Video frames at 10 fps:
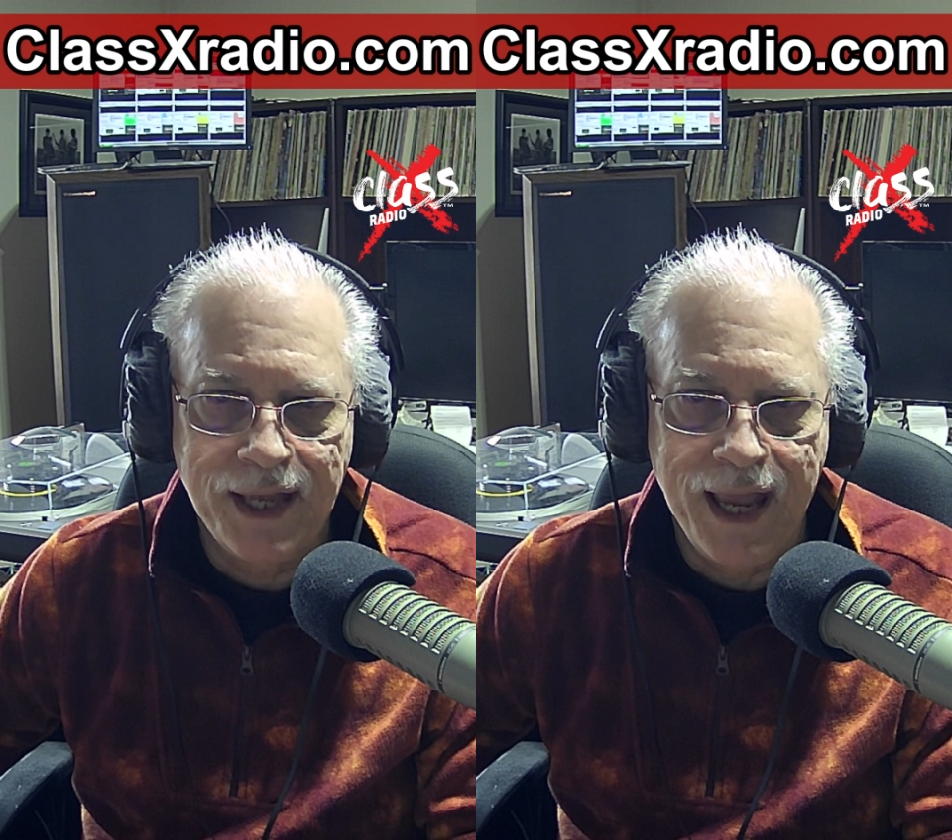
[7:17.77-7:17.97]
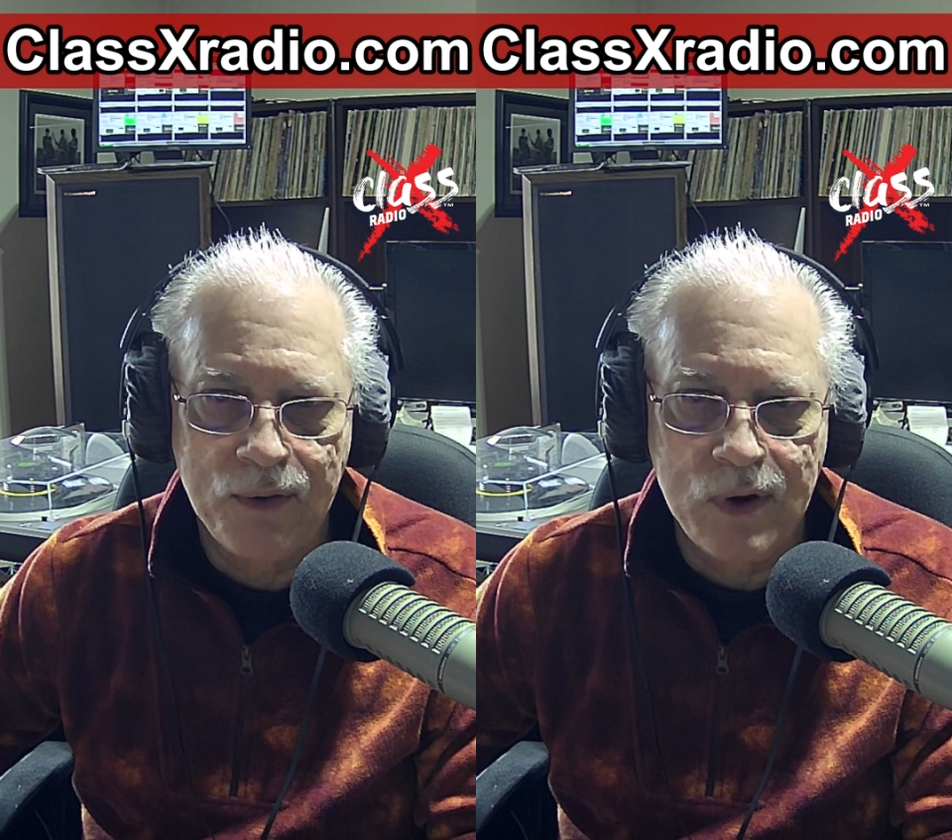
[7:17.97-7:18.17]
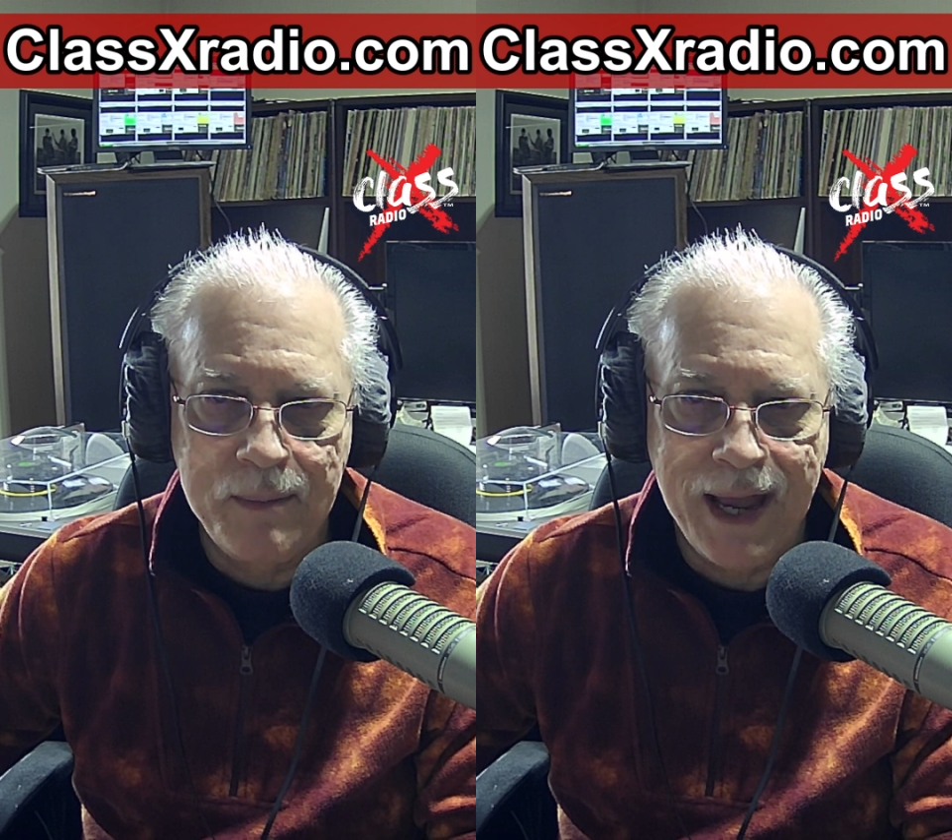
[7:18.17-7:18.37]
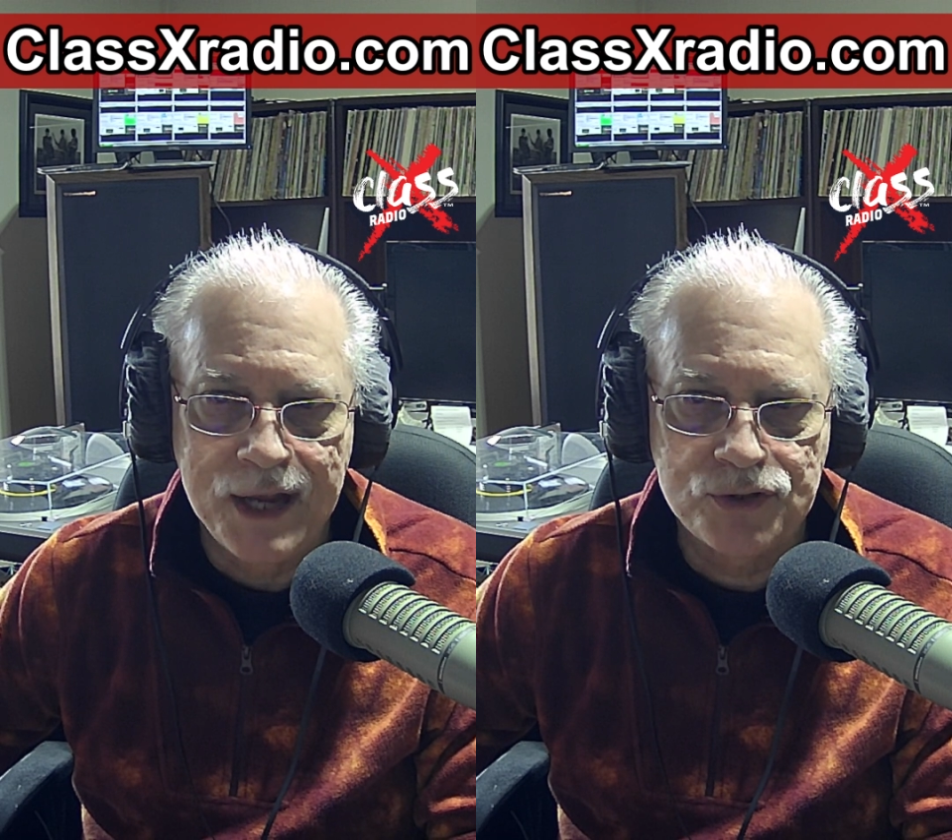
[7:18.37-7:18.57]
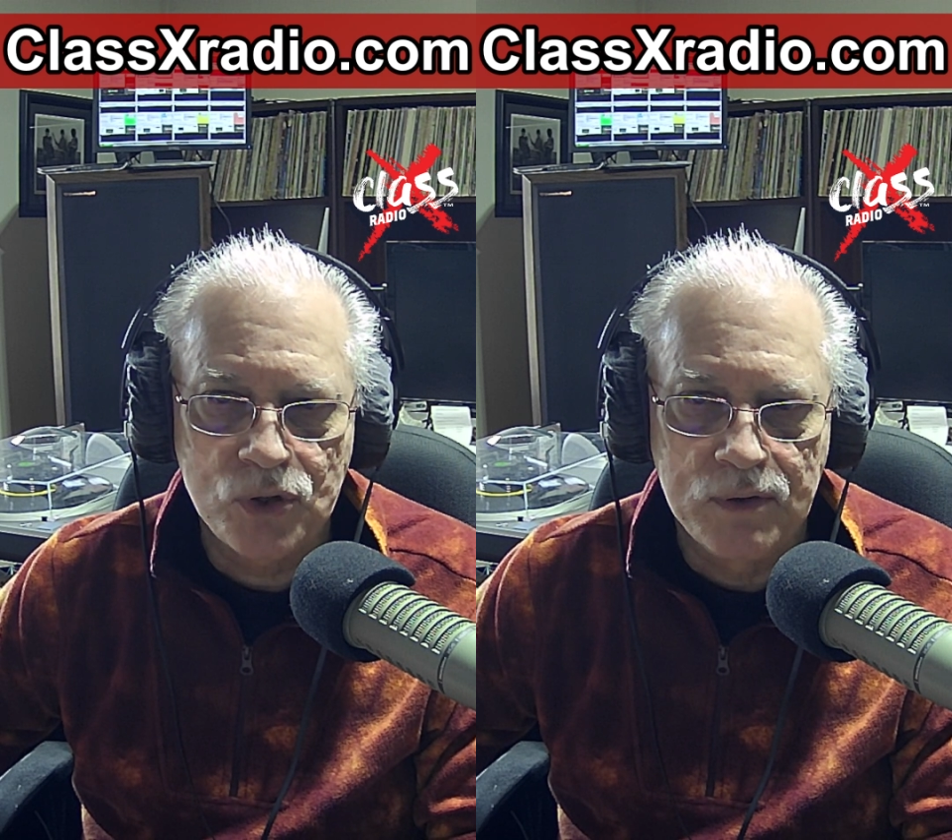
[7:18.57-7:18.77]
a
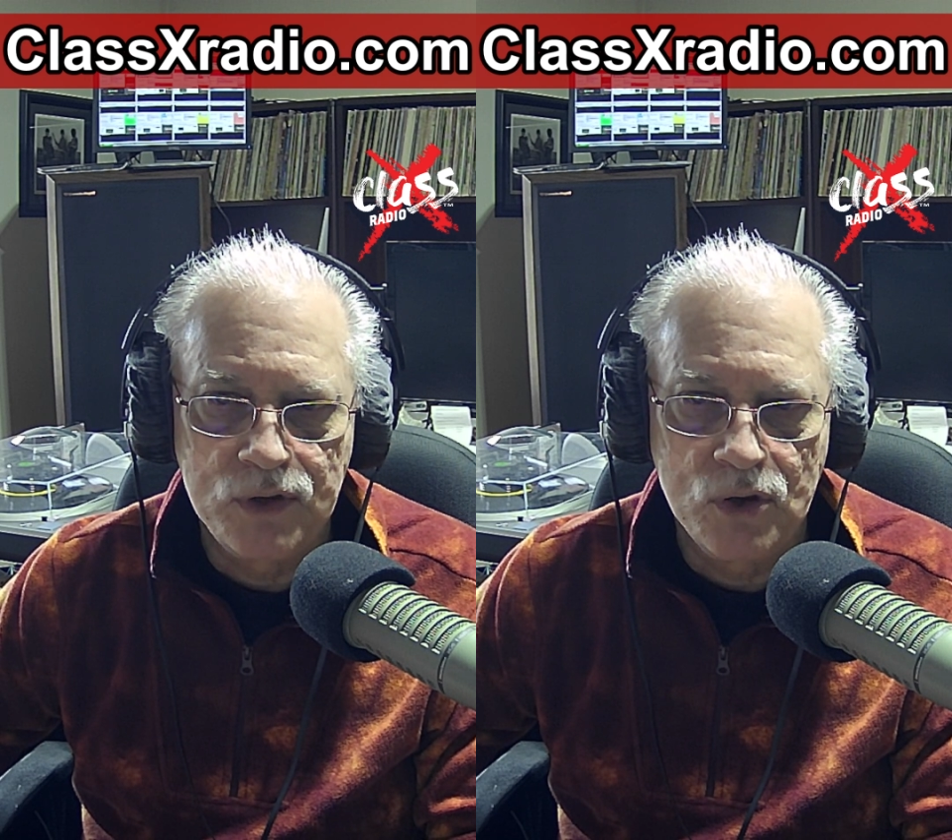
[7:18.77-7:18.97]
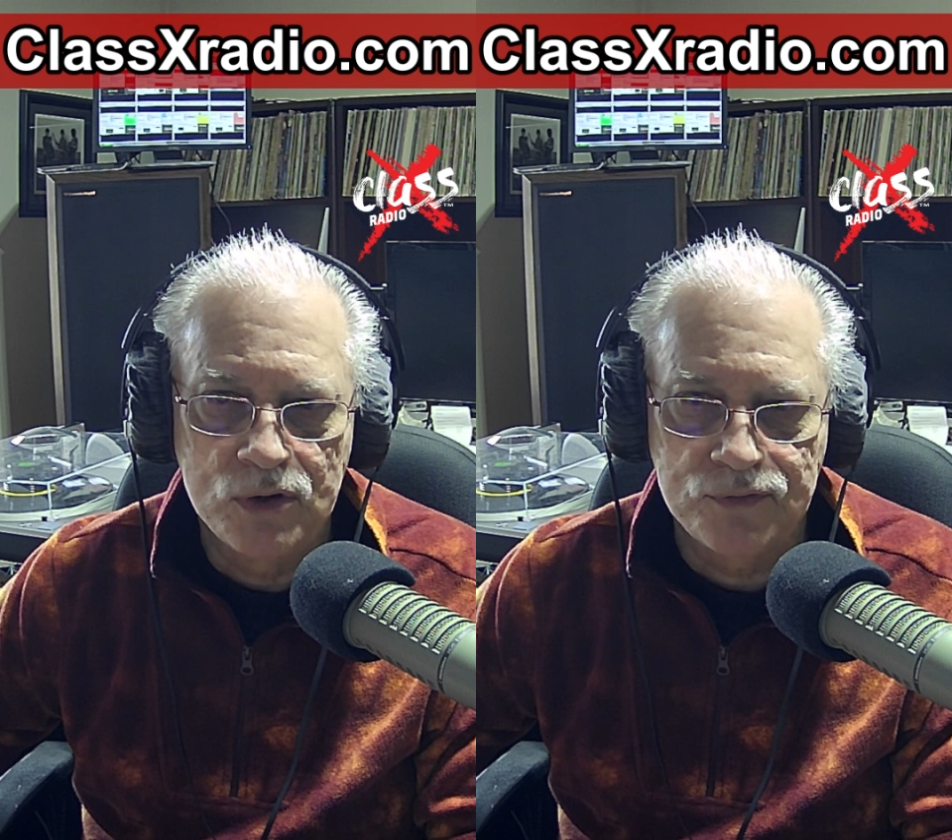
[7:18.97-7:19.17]
remaster of U.S.